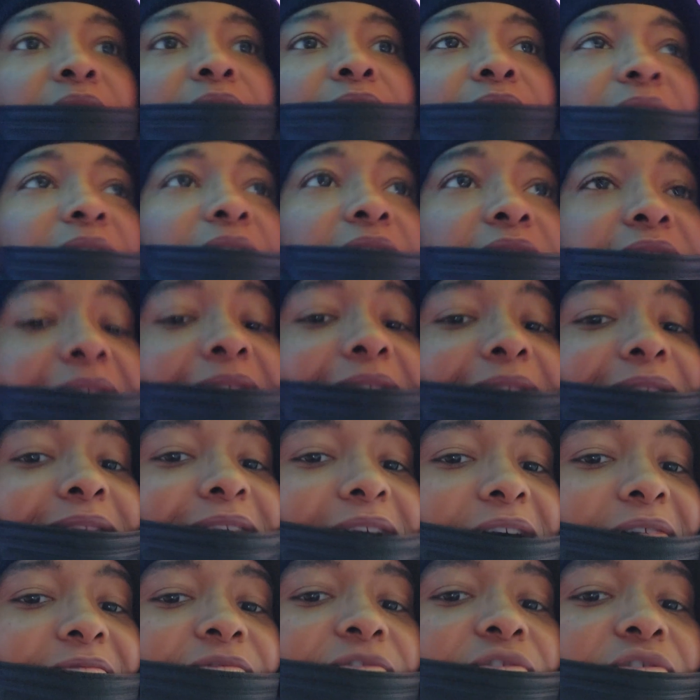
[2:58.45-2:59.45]
There's a
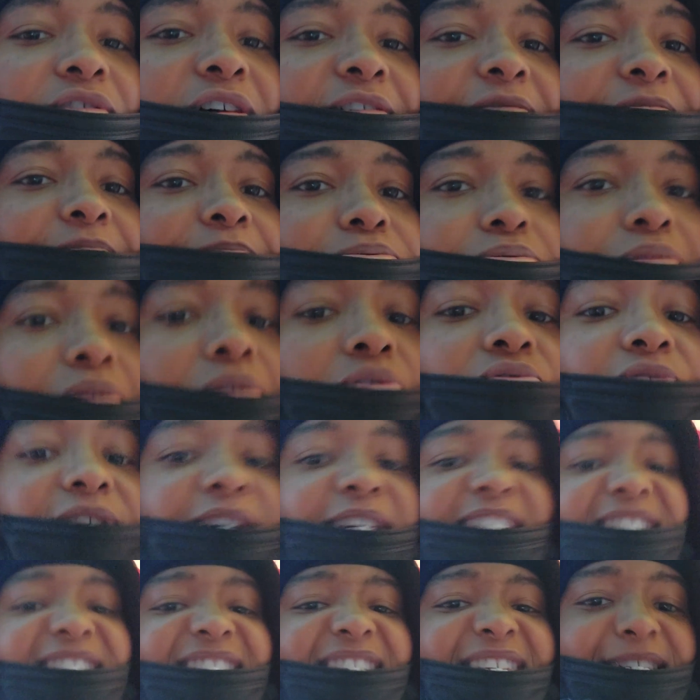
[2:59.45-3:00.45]
level of
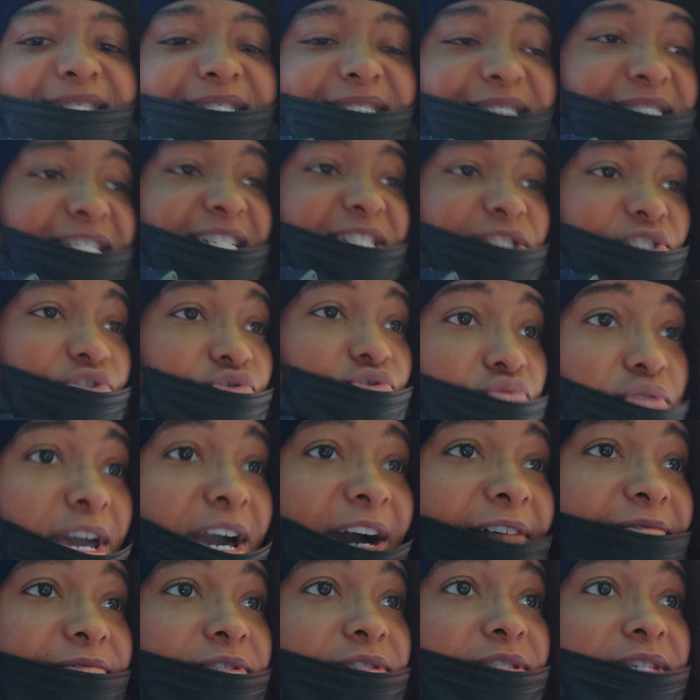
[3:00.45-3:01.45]
brokenness that you
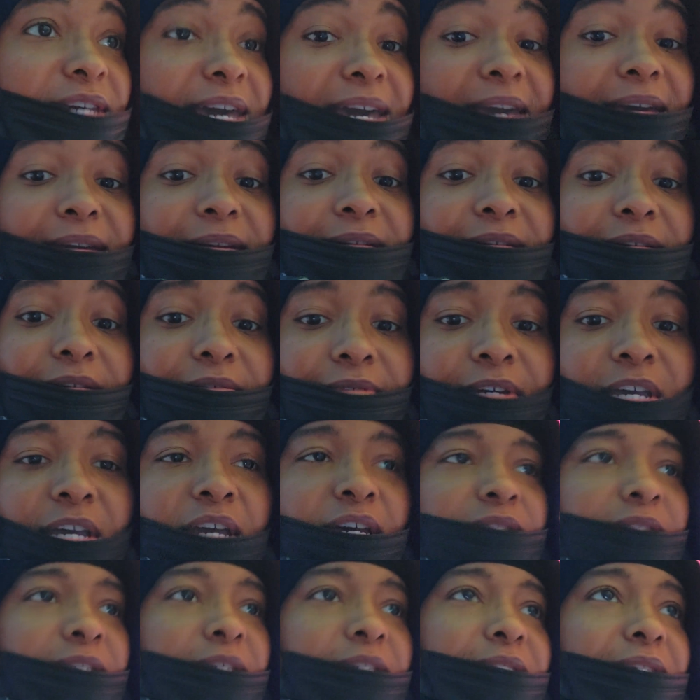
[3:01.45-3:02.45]
have to
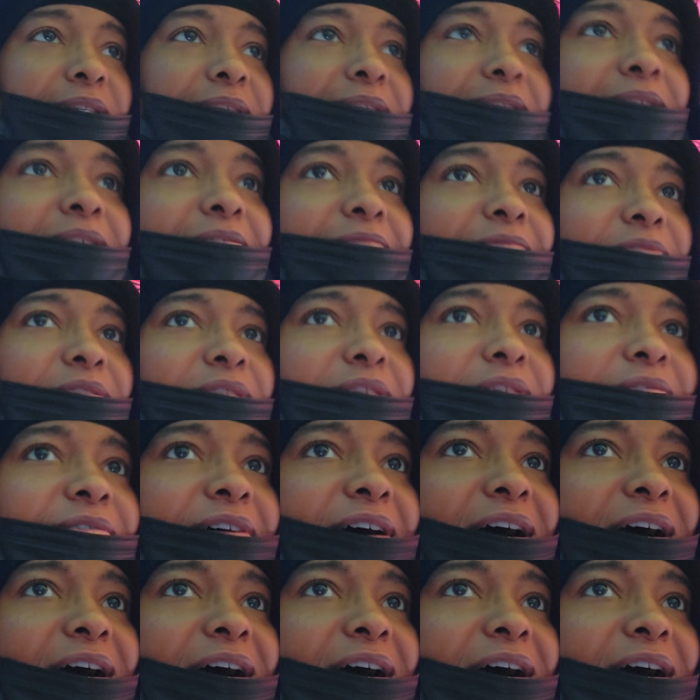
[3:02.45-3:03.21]
have. There's a level of